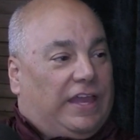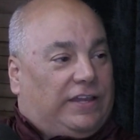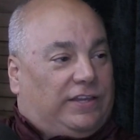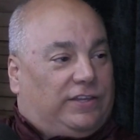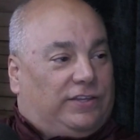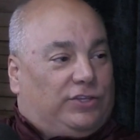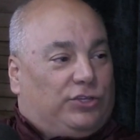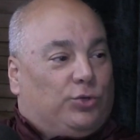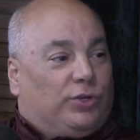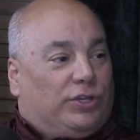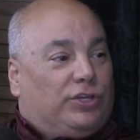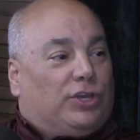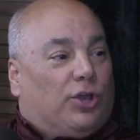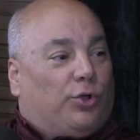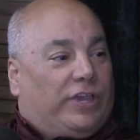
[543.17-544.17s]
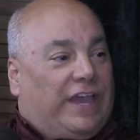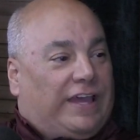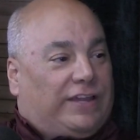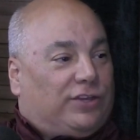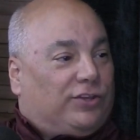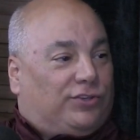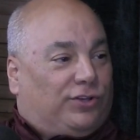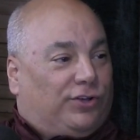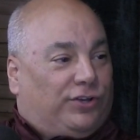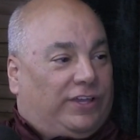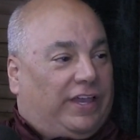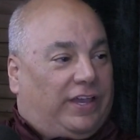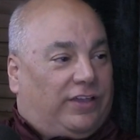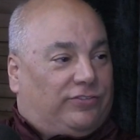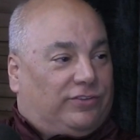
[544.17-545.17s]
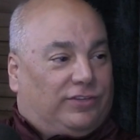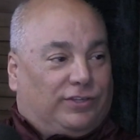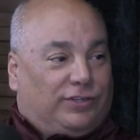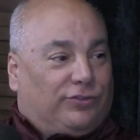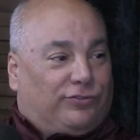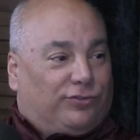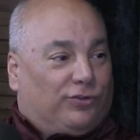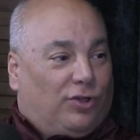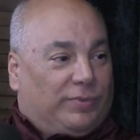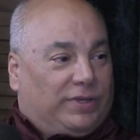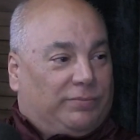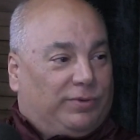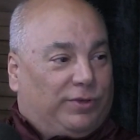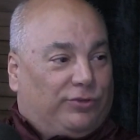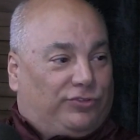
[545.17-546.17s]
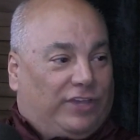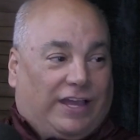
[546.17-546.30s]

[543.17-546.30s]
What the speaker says: you didn't know you had an attorney, I guess, until you saw me, because you hadn't